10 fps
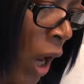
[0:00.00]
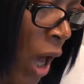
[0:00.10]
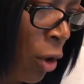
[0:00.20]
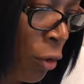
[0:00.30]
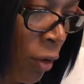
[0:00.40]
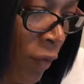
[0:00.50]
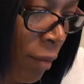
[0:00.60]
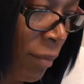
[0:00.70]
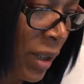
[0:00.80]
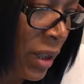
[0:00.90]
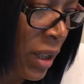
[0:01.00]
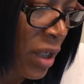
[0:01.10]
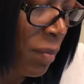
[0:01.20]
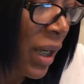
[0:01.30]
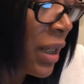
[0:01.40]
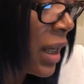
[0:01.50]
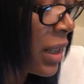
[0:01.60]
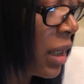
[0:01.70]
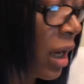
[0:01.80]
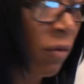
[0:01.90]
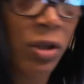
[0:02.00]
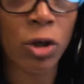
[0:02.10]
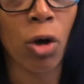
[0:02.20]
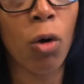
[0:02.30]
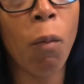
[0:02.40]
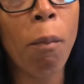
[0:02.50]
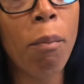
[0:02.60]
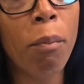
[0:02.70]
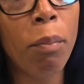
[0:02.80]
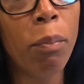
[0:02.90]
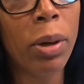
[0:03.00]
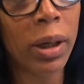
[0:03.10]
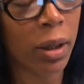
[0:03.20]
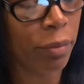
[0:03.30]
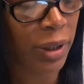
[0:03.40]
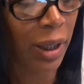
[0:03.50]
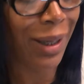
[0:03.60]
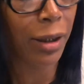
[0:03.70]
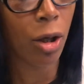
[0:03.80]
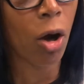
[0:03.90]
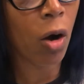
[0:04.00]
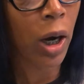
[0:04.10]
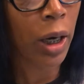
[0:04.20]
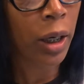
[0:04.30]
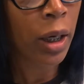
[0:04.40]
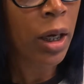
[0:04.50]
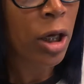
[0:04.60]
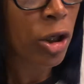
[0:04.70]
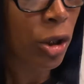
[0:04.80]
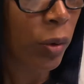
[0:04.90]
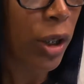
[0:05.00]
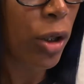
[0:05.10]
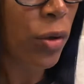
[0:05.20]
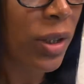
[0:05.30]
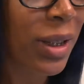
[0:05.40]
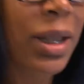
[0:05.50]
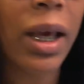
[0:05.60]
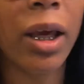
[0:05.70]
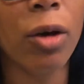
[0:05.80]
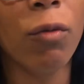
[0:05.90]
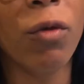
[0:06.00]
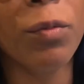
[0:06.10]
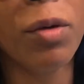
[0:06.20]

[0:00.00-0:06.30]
I don't know if I mentioned this, but it doesn't have its own pump, not like the heart. So it uses the help from